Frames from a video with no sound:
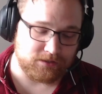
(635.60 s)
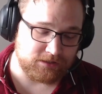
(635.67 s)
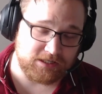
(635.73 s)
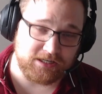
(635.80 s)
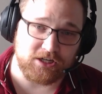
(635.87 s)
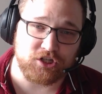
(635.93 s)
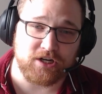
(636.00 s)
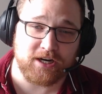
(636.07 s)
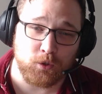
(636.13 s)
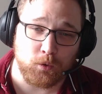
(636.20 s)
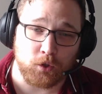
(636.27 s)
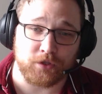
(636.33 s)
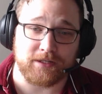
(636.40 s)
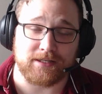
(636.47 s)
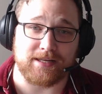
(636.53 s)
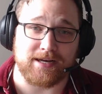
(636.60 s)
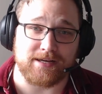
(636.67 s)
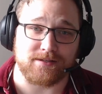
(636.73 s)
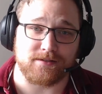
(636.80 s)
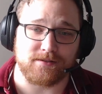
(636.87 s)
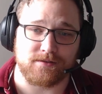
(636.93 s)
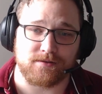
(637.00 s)
Teach high-quality
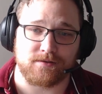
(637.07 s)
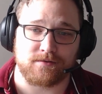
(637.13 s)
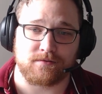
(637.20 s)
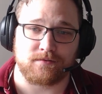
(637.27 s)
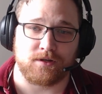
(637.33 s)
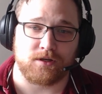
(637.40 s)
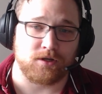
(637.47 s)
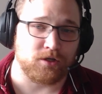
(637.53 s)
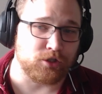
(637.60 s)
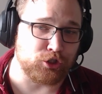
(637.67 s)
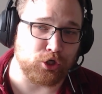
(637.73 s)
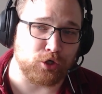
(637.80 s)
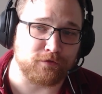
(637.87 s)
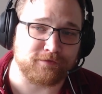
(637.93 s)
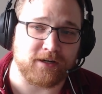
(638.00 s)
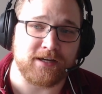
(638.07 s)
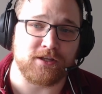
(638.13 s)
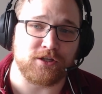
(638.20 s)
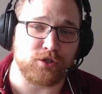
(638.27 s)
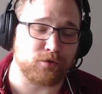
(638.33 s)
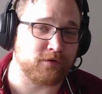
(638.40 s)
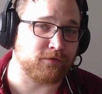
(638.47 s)
classes. Go find
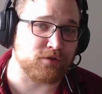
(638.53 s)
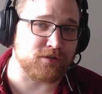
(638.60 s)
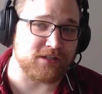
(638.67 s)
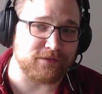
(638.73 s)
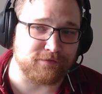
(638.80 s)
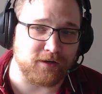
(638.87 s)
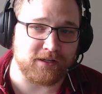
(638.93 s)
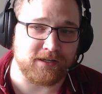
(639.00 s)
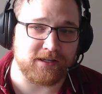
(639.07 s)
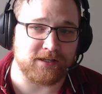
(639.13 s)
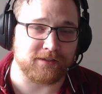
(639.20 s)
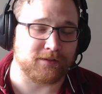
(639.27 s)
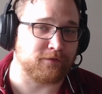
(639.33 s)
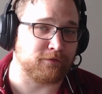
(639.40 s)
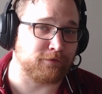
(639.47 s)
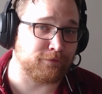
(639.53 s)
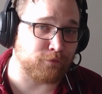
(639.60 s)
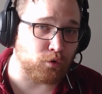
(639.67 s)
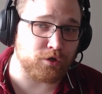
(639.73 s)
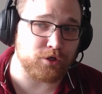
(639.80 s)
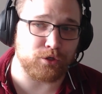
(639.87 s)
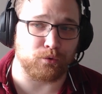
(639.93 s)
the university funding
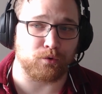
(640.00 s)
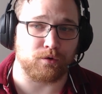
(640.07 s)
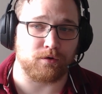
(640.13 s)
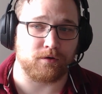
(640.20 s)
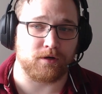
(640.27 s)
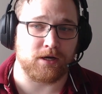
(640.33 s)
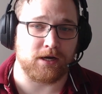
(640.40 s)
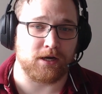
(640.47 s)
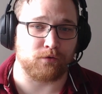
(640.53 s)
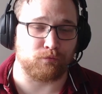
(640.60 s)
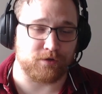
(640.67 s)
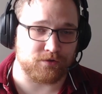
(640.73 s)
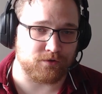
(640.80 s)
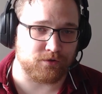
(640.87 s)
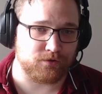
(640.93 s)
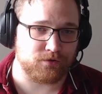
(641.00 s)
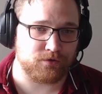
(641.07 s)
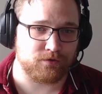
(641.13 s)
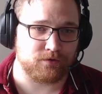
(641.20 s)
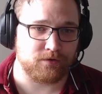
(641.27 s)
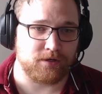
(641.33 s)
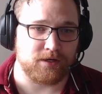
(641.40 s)
for your
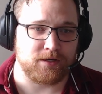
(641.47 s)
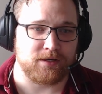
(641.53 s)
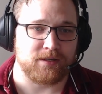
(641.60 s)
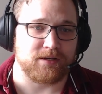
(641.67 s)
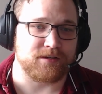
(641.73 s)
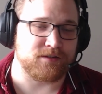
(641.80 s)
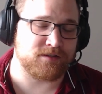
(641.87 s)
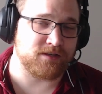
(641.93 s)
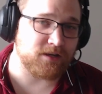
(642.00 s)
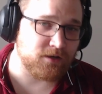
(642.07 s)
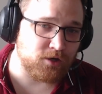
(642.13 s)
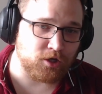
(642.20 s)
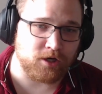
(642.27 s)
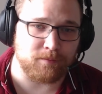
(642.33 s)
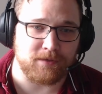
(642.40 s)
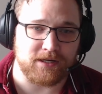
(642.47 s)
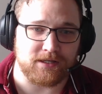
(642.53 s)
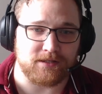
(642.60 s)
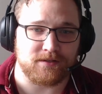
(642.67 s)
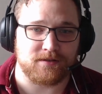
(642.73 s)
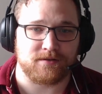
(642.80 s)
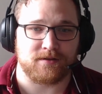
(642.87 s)
research. Sit on our
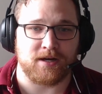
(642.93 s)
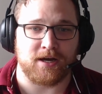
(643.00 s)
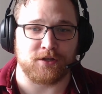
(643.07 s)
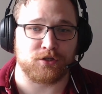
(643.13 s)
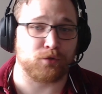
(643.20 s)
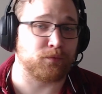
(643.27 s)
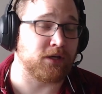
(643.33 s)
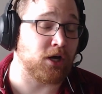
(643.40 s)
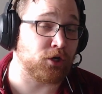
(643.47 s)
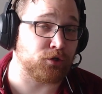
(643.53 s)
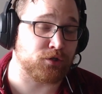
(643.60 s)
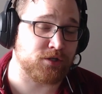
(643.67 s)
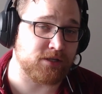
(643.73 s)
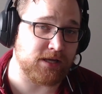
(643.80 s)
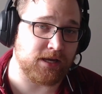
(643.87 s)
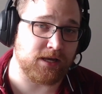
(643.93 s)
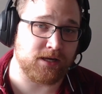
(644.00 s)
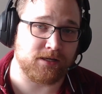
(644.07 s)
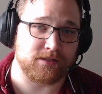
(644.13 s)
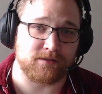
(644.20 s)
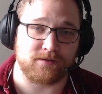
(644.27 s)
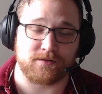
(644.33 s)
committees so we
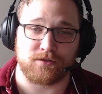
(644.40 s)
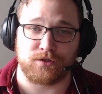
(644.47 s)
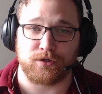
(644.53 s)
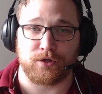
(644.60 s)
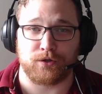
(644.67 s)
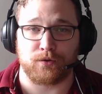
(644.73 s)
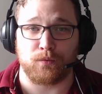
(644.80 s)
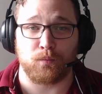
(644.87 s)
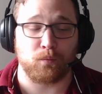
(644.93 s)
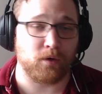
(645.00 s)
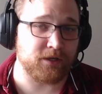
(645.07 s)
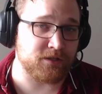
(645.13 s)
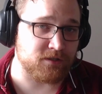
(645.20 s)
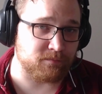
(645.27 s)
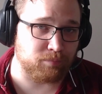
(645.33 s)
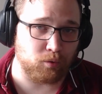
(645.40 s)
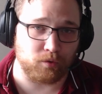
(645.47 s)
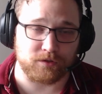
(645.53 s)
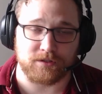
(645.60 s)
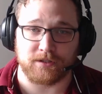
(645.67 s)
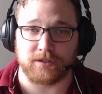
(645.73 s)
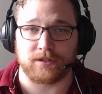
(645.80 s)
understand, you know, what is
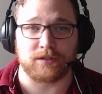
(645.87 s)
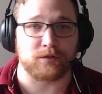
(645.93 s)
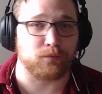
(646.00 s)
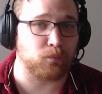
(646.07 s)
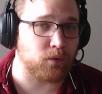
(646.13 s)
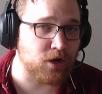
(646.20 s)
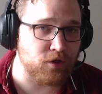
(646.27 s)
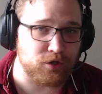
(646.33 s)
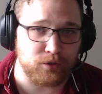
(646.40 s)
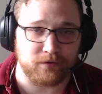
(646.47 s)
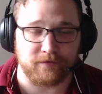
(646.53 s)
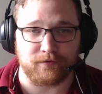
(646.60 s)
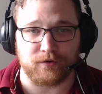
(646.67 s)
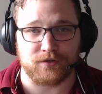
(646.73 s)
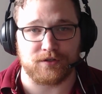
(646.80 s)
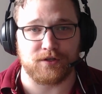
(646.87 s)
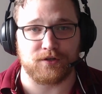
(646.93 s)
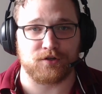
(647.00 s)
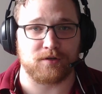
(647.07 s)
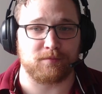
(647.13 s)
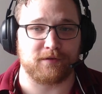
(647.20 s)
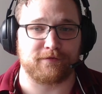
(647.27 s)
important, where the university
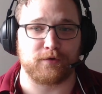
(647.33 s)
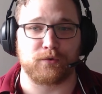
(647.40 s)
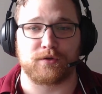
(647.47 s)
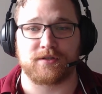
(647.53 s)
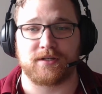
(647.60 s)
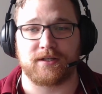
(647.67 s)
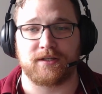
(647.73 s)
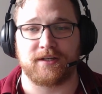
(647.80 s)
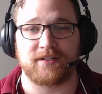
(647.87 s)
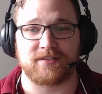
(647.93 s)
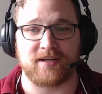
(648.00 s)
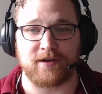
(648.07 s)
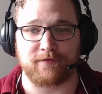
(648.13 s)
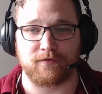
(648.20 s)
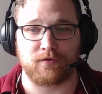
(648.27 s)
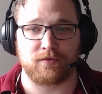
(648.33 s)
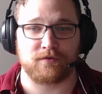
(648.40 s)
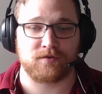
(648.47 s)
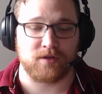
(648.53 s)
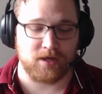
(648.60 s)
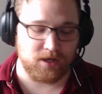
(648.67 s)
should be focusing its effort,